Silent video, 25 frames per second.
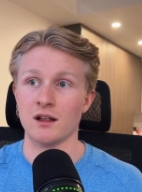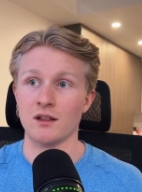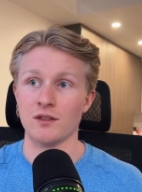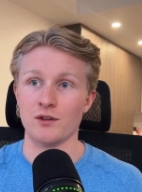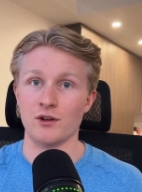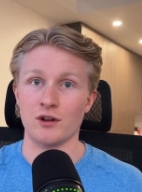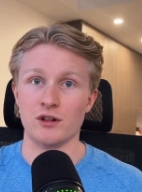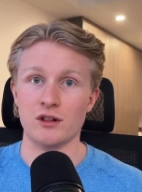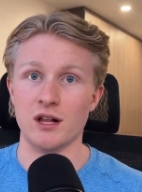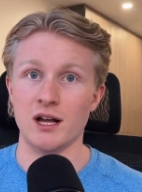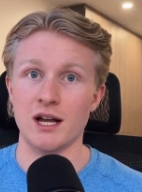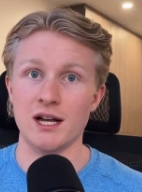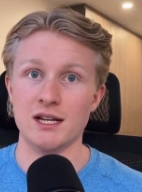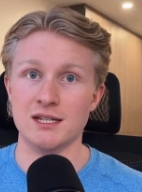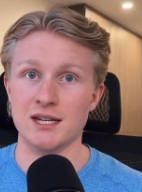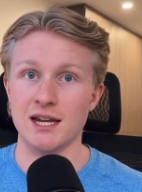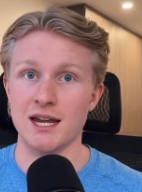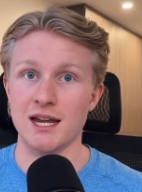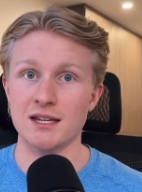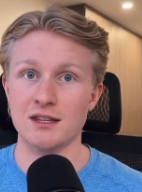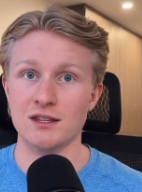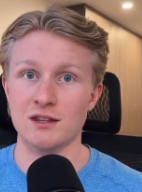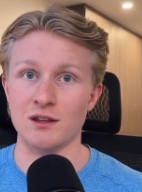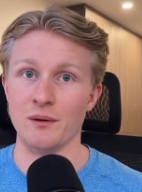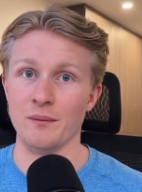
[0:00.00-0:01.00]
their clients
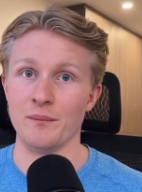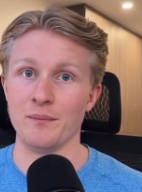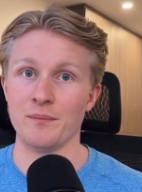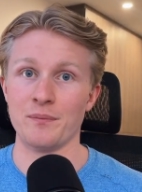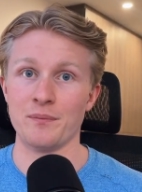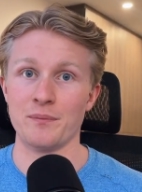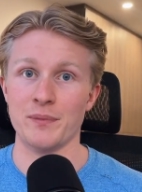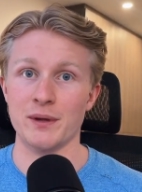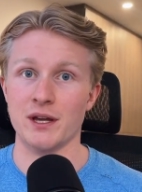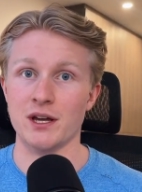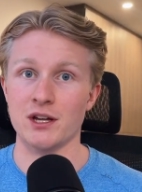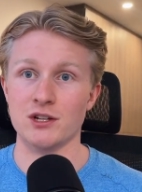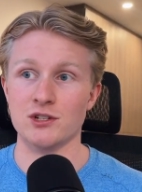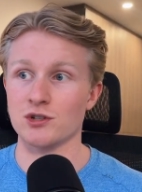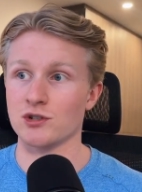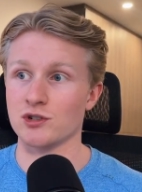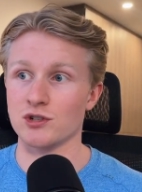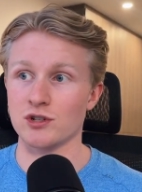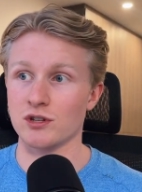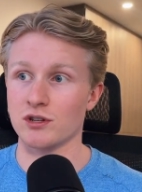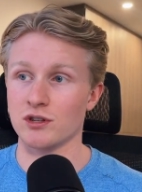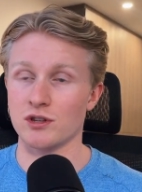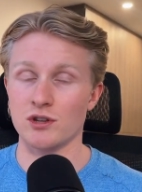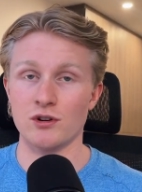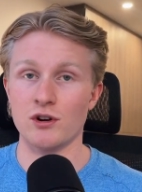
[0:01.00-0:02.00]
hate them because they're
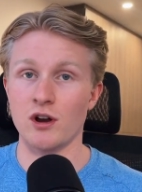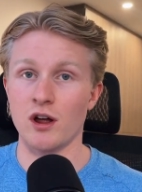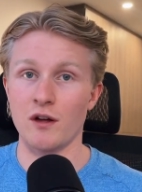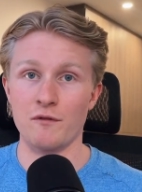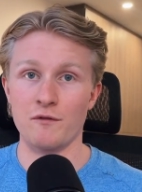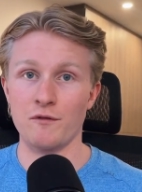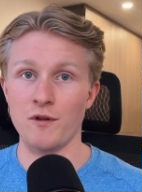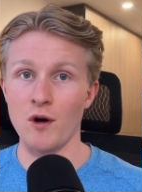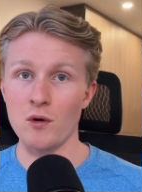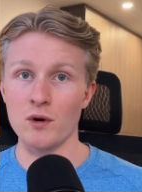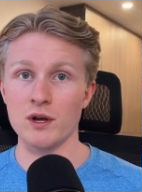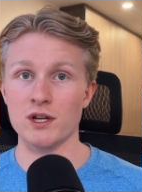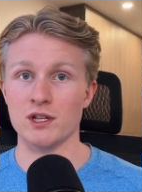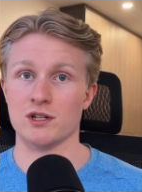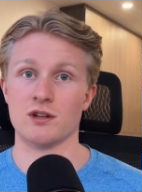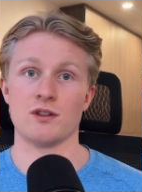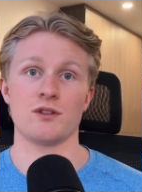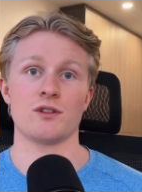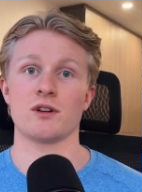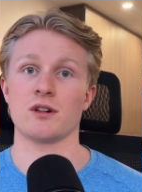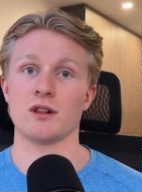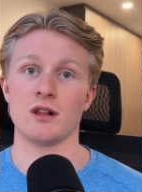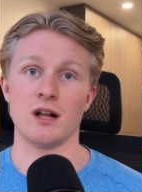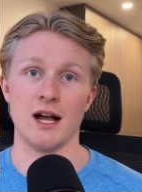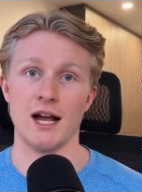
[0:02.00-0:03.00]
they're not focused on
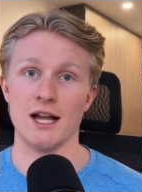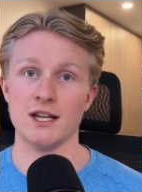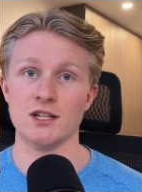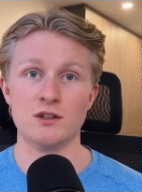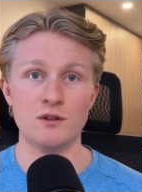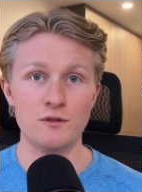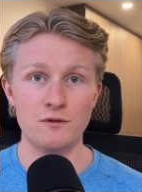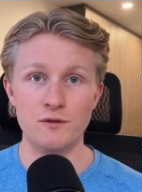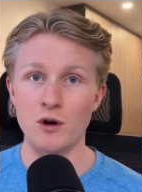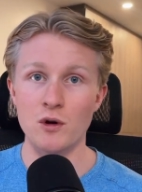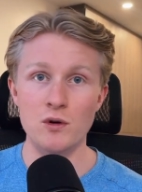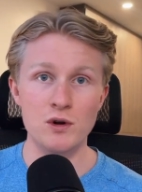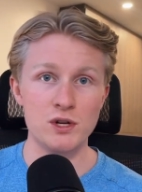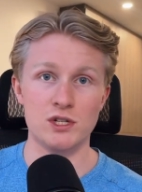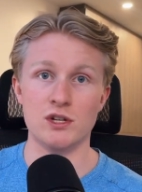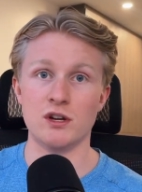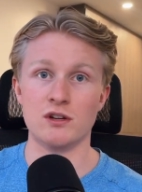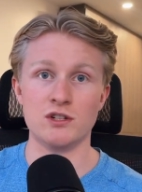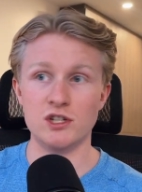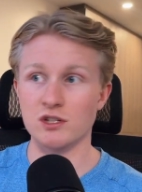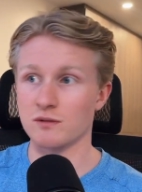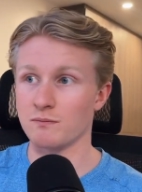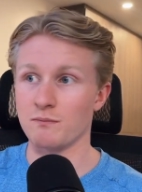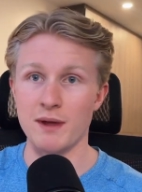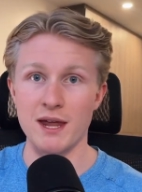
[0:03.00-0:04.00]
their clients they're focused on
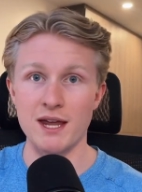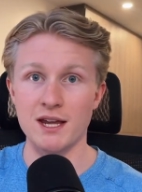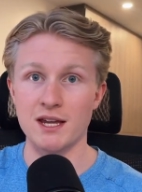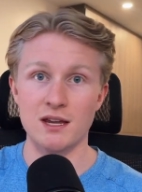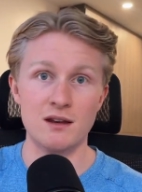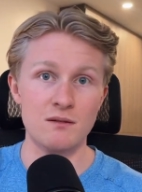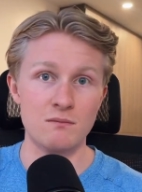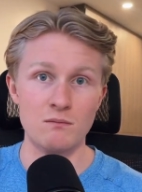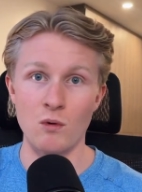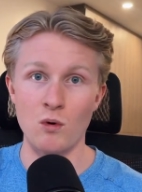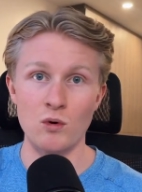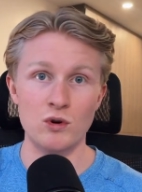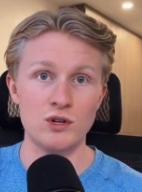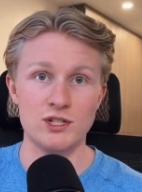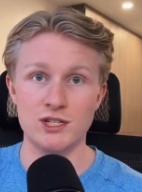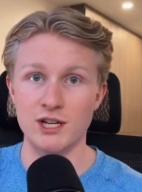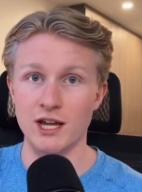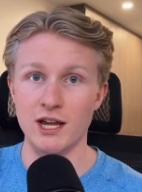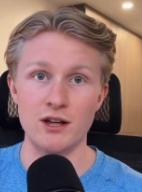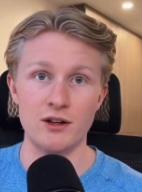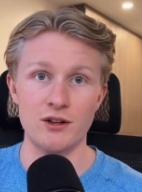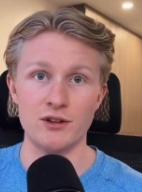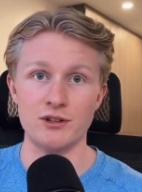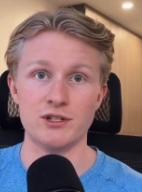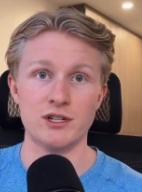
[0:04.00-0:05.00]
just making more
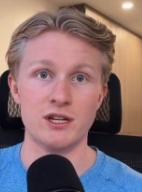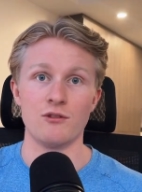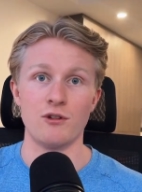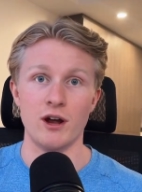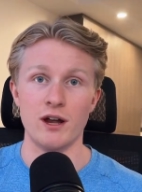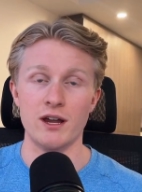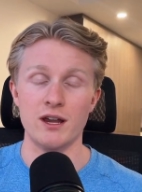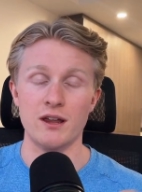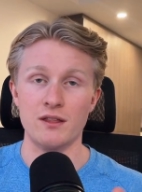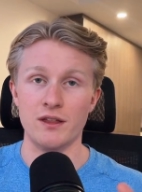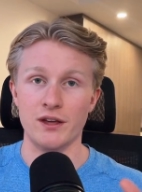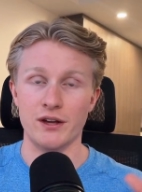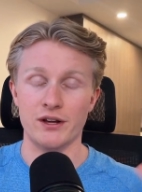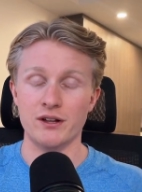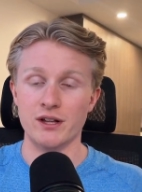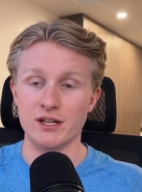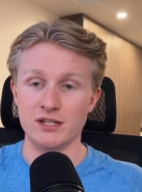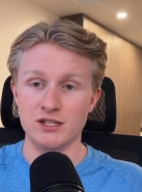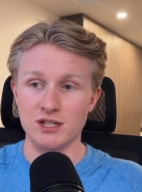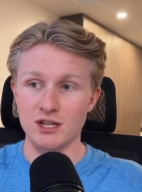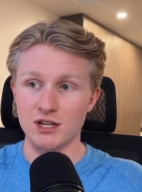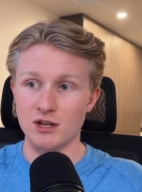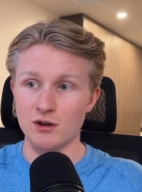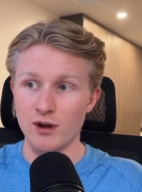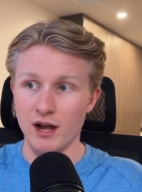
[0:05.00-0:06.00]
sales right like let's
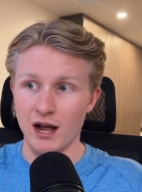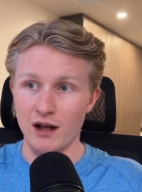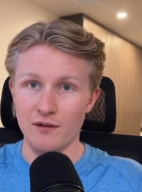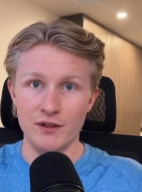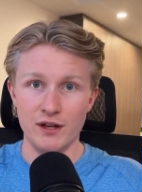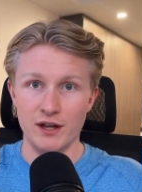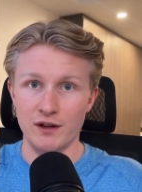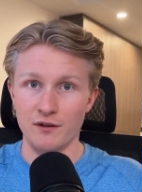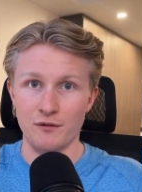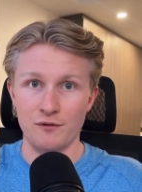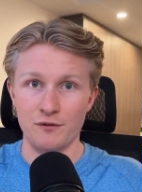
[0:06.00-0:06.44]
say you have like a